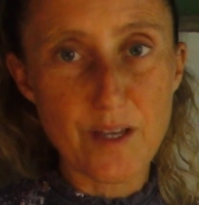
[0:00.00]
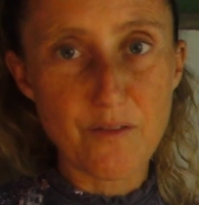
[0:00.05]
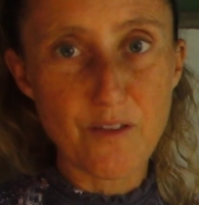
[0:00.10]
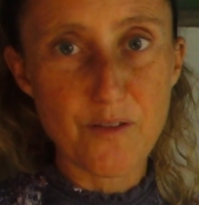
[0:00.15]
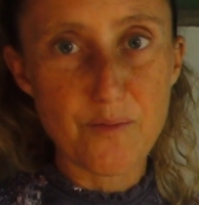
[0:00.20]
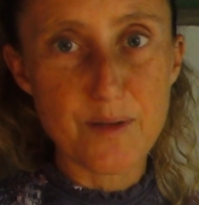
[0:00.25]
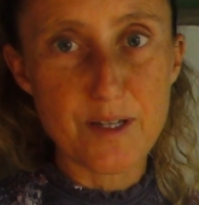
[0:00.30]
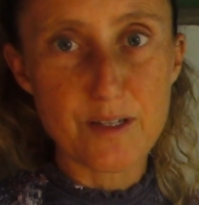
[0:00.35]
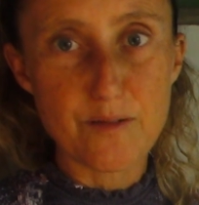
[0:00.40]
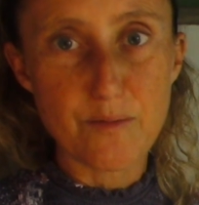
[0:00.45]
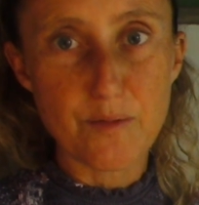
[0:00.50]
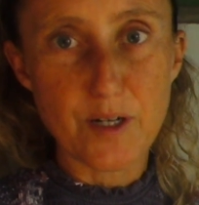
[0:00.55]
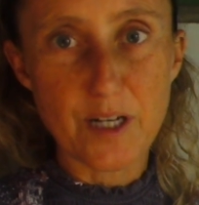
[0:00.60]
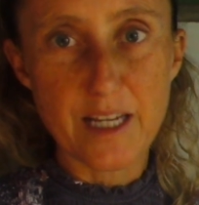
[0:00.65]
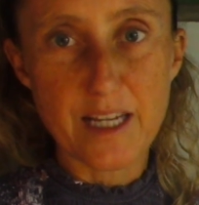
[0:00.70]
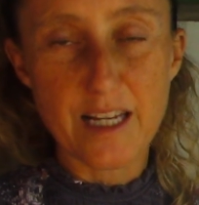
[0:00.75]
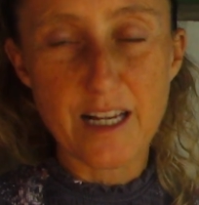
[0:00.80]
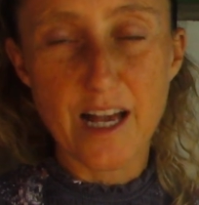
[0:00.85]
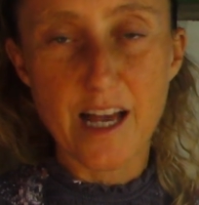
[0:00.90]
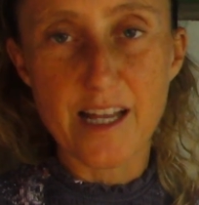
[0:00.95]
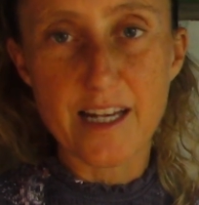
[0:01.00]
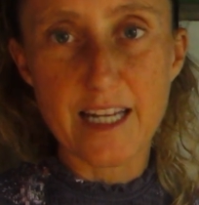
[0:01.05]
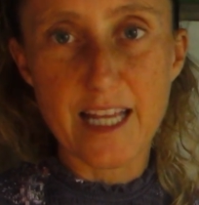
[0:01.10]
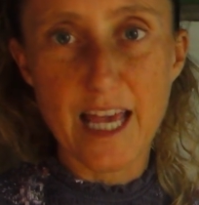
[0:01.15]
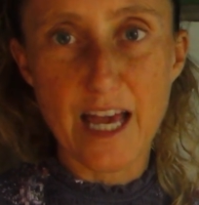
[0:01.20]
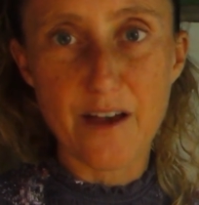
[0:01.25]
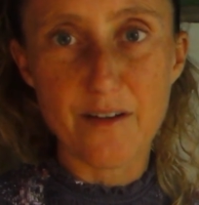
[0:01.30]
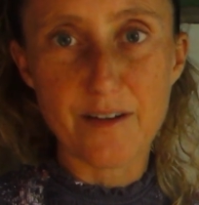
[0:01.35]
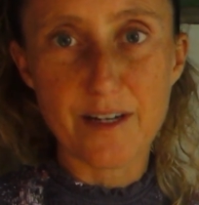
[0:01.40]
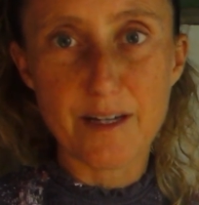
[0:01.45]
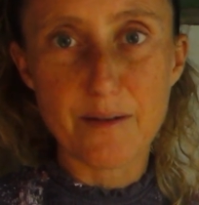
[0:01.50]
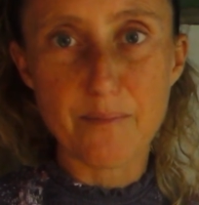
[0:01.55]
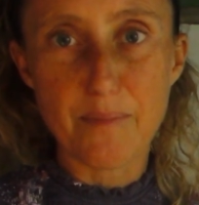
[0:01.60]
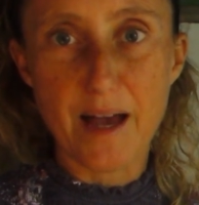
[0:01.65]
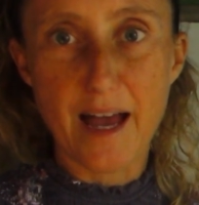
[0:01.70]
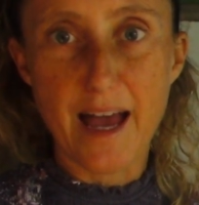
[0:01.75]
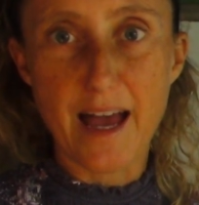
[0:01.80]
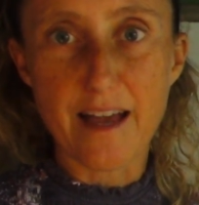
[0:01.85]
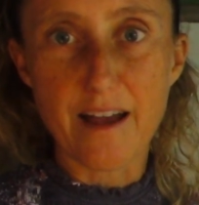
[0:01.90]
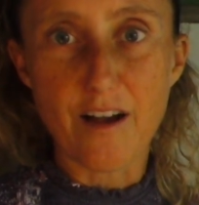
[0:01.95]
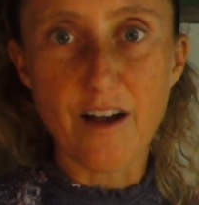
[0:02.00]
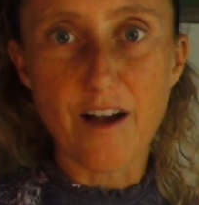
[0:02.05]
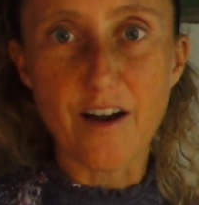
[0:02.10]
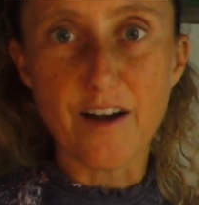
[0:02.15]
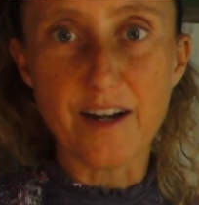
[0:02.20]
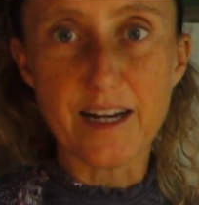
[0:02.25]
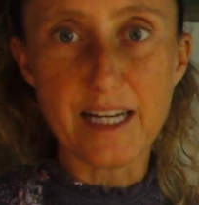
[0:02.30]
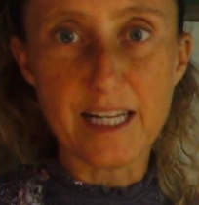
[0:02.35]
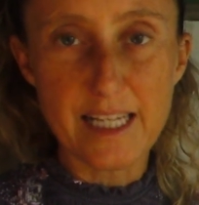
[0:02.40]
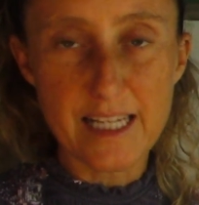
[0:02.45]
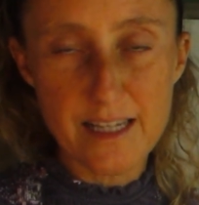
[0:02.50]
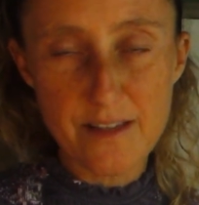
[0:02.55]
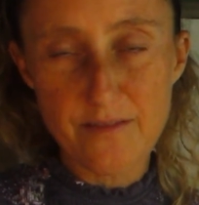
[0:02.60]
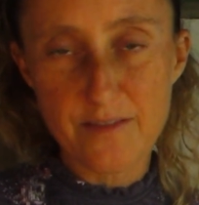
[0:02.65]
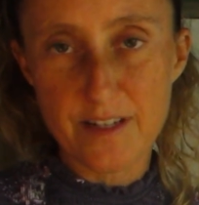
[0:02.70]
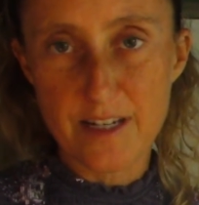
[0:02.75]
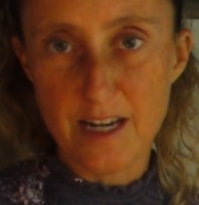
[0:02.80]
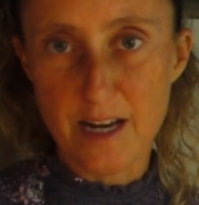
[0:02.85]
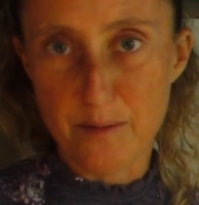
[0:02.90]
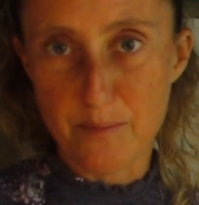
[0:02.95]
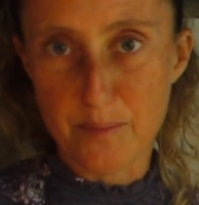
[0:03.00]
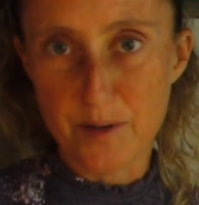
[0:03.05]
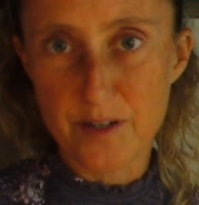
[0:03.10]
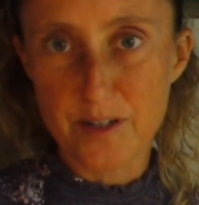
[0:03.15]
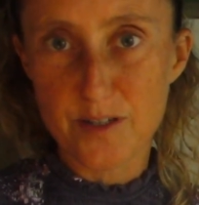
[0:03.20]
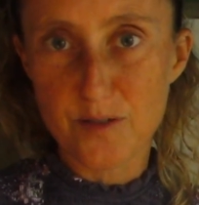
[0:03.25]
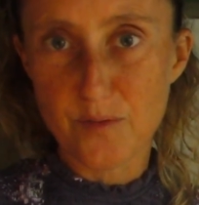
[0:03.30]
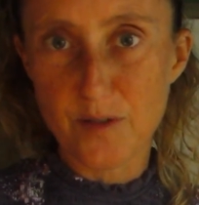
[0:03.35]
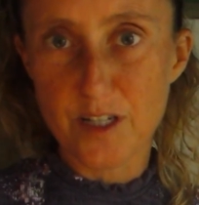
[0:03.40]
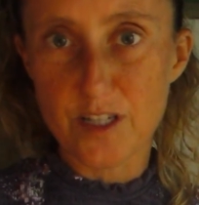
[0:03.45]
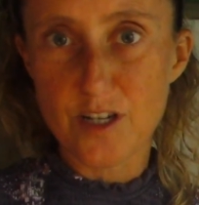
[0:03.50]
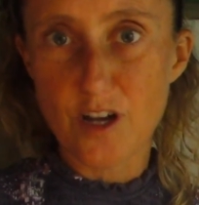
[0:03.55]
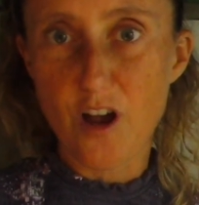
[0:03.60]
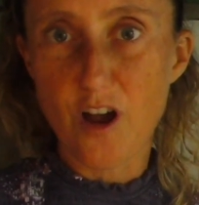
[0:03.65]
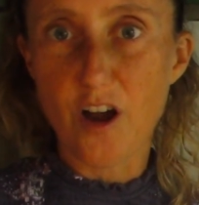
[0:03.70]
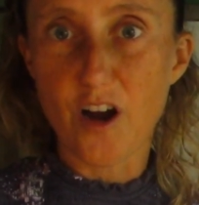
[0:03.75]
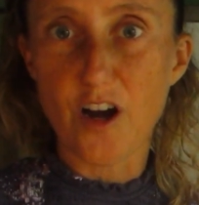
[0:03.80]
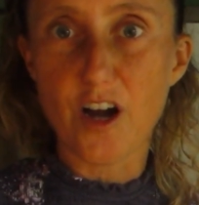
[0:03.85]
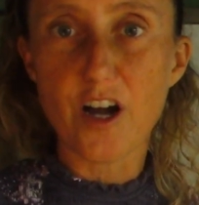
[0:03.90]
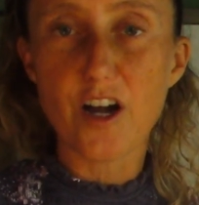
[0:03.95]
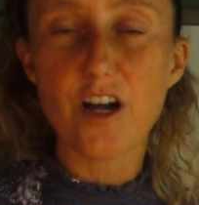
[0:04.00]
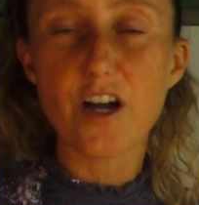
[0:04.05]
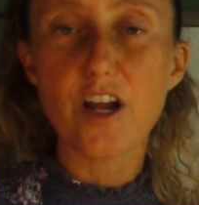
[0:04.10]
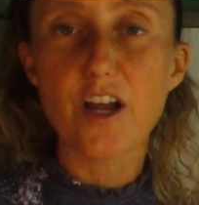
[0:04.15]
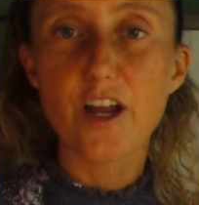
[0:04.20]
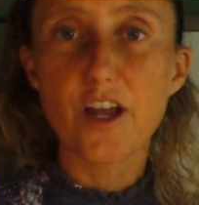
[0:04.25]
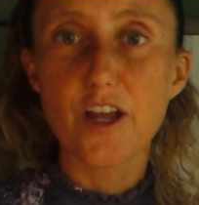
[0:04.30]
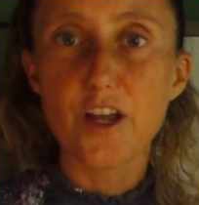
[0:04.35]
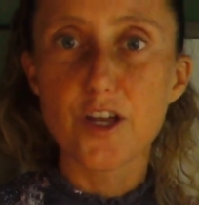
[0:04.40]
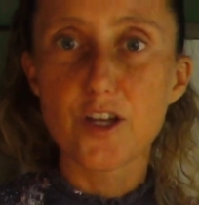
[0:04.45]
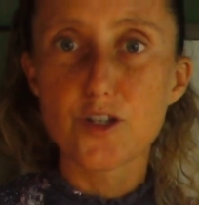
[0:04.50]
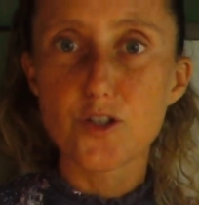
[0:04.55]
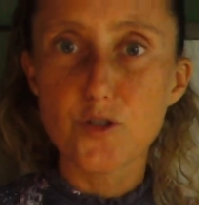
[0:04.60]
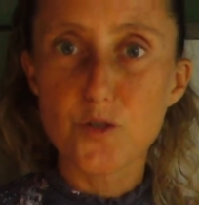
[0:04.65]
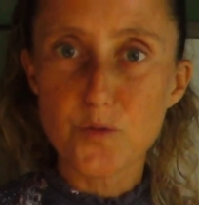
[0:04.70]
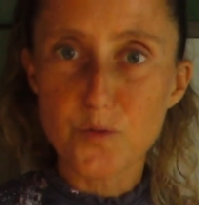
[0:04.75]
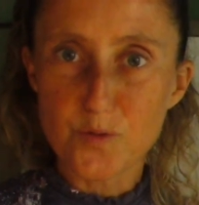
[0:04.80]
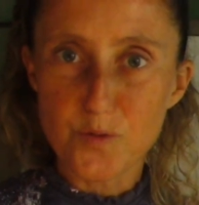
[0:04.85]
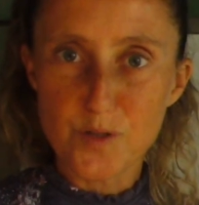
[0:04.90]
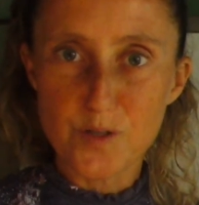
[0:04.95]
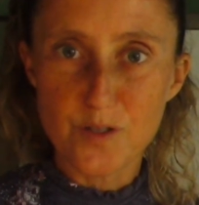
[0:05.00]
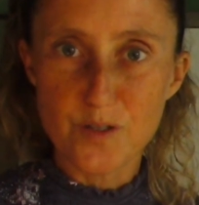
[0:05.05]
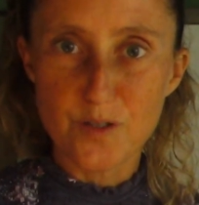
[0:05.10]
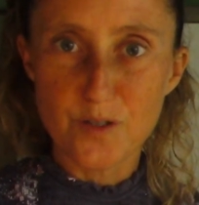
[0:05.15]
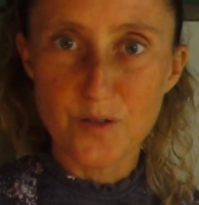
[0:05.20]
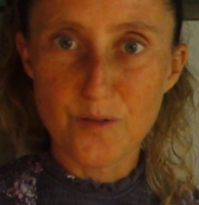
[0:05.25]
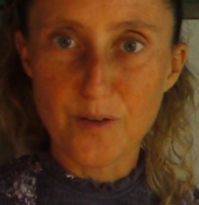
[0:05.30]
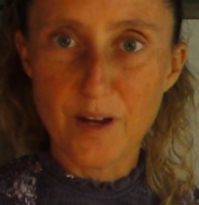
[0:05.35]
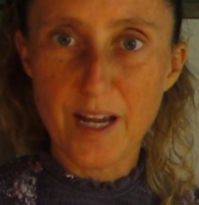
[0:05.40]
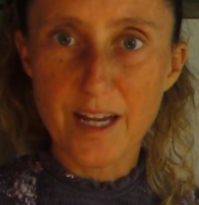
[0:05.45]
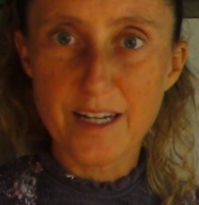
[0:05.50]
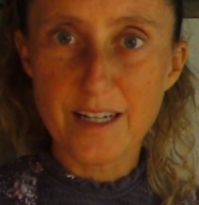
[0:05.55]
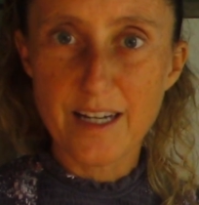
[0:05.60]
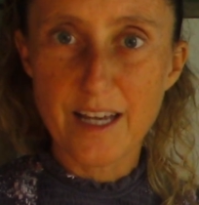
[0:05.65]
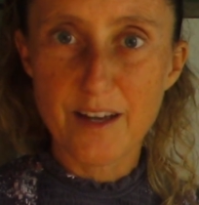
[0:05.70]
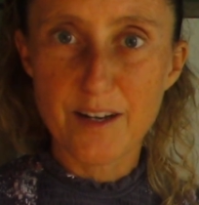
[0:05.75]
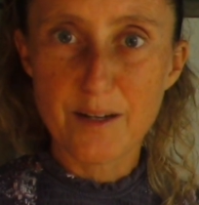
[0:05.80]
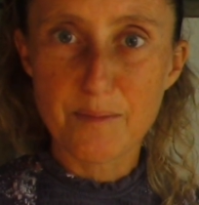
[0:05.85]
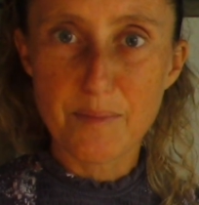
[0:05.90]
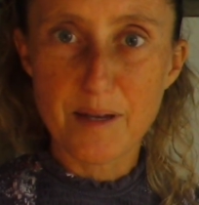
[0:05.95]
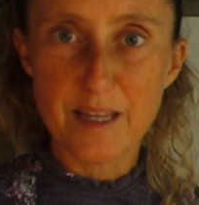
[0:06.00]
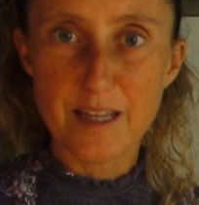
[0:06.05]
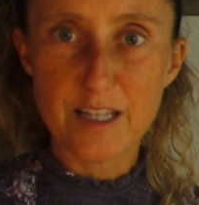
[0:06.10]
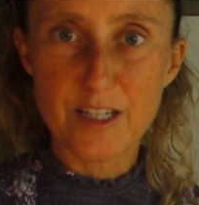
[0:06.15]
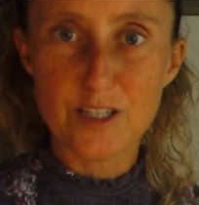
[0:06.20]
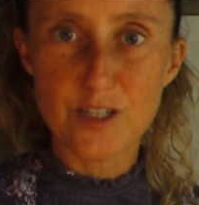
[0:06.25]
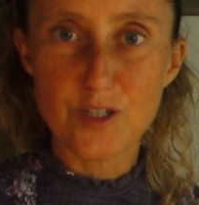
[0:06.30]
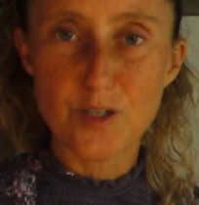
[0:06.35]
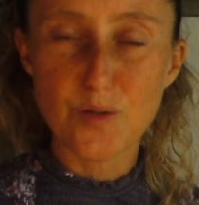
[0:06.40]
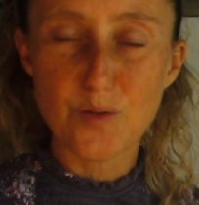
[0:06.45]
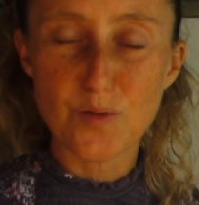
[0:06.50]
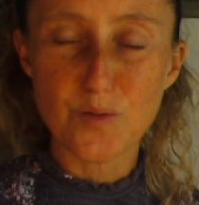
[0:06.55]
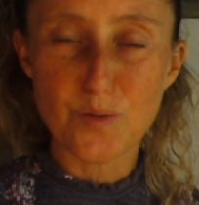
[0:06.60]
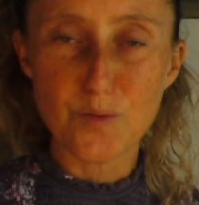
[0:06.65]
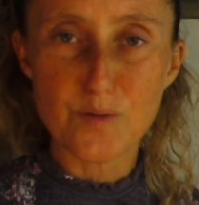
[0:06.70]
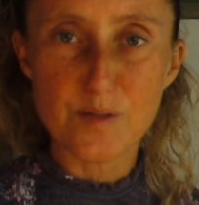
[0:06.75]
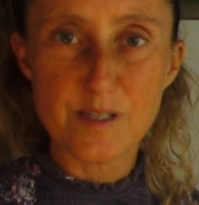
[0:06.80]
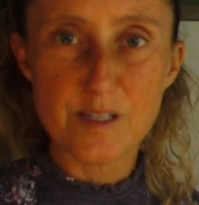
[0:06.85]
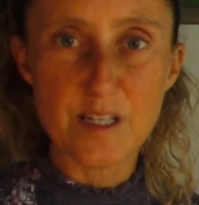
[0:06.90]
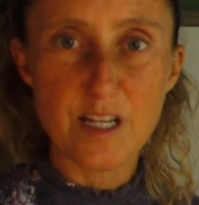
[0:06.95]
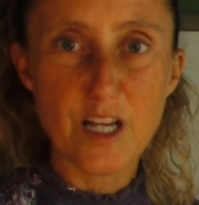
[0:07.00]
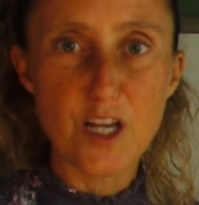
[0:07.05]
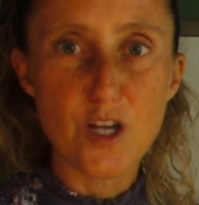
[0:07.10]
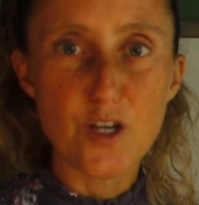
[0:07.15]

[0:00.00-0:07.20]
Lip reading: we've been working on counting by our even numbers, which are 2s, right? Counting by the 2s.